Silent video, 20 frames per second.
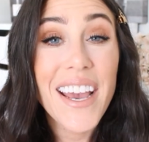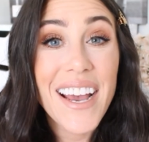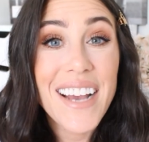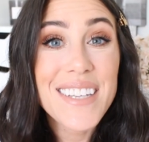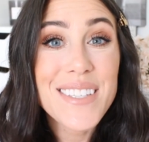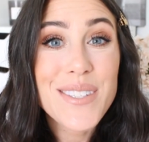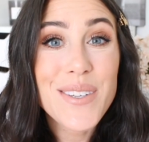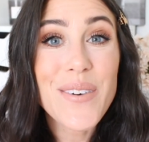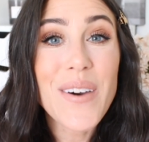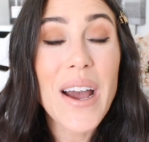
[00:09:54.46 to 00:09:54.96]
Hey
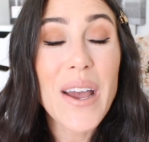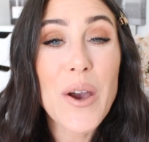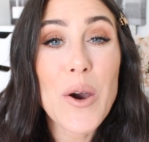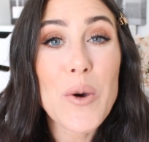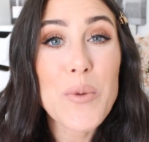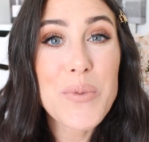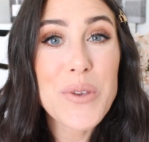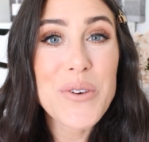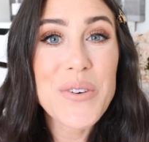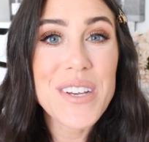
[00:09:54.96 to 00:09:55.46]
guys, so I
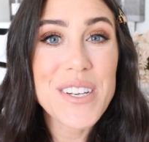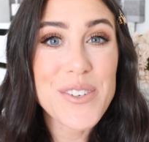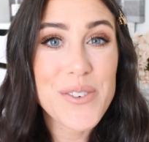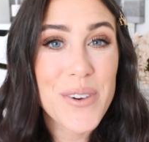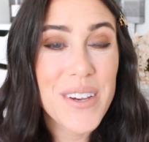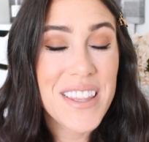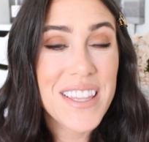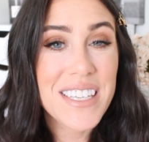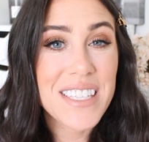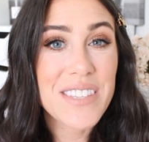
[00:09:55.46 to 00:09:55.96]
hope you
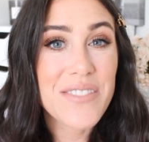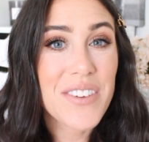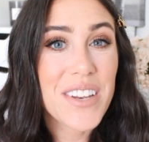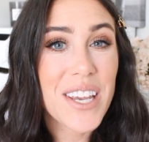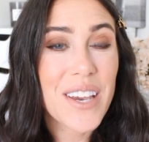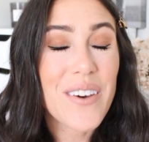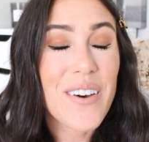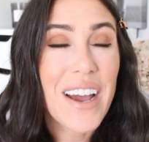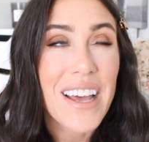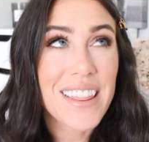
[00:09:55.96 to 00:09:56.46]
enjoyed this
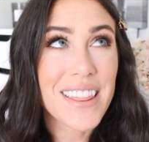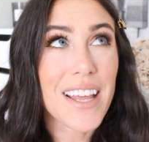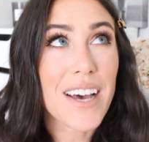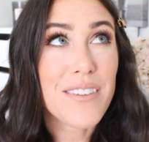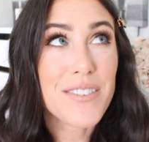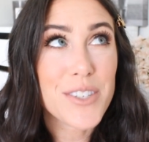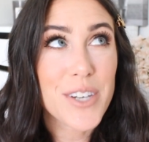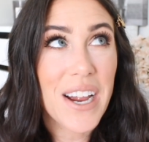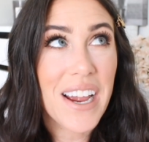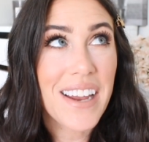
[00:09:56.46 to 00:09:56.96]
video. I
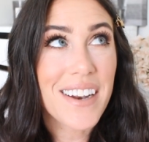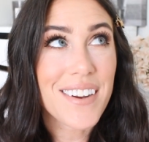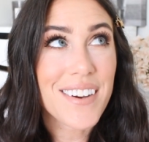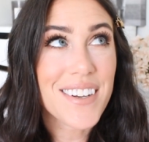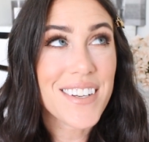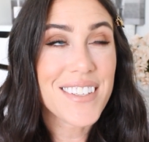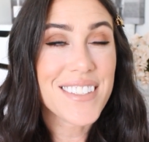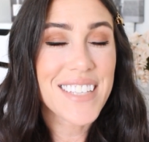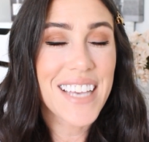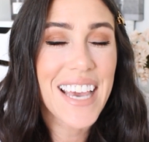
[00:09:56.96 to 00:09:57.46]
love try-on
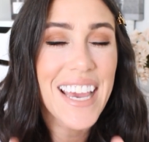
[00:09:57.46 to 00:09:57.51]
hauls.